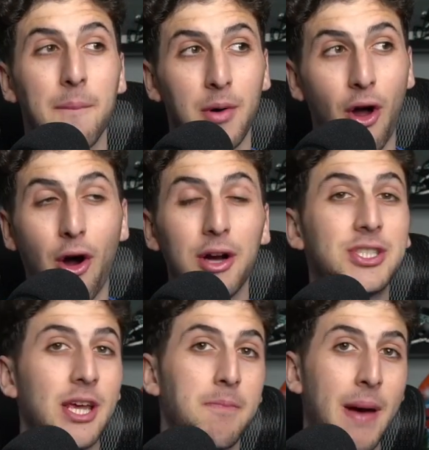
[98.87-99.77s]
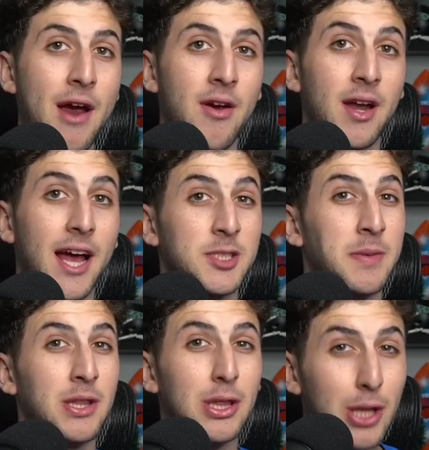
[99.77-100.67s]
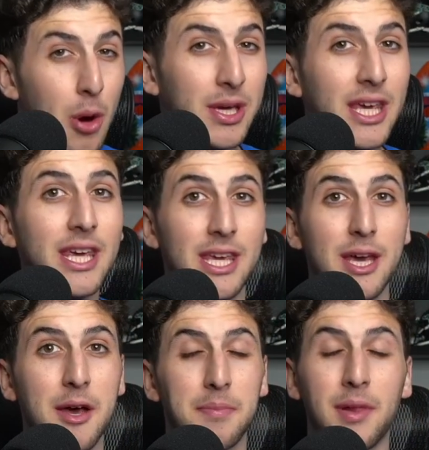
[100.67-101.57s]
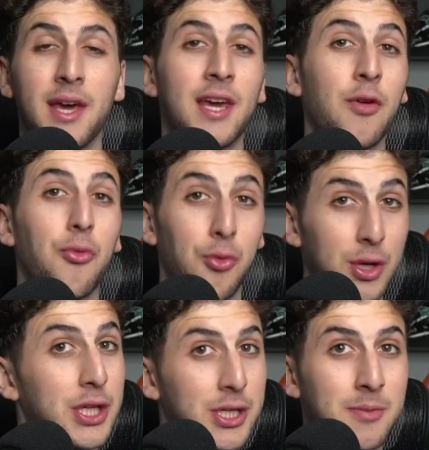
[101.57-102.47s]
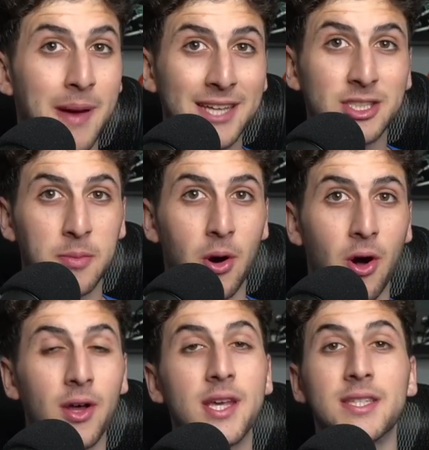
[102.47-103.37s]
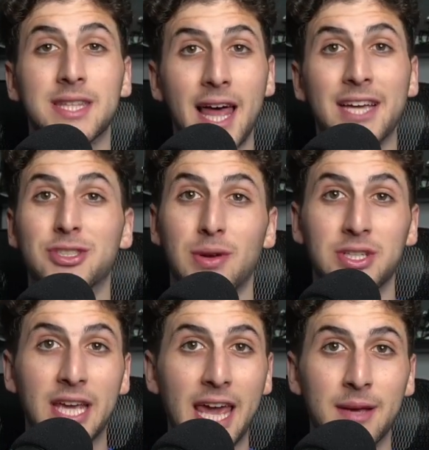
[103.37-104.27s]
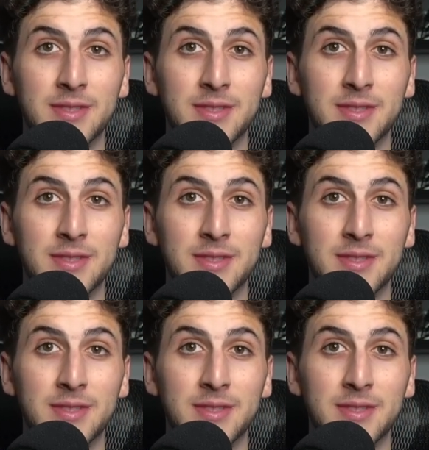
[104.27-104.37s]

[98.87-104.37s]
but RJ Barrett has been low-key playing really good basketball in his last stretch of games,